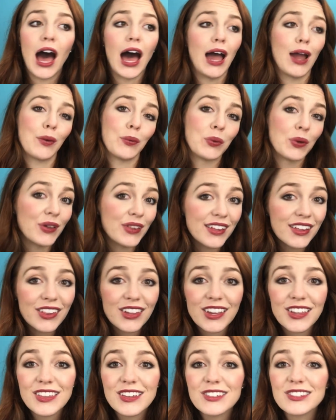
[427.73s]
I really
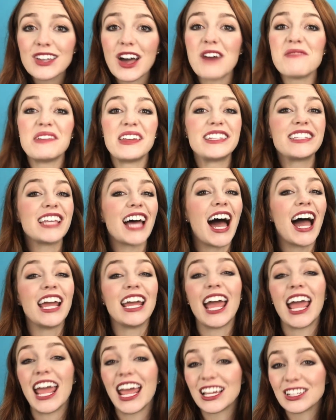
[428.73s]
look at those comments.
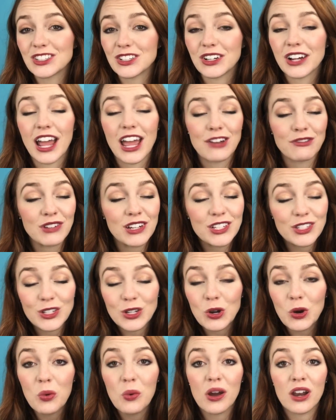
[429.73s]
I answer every
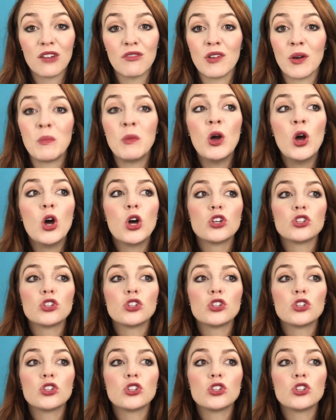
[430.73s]
single one of them.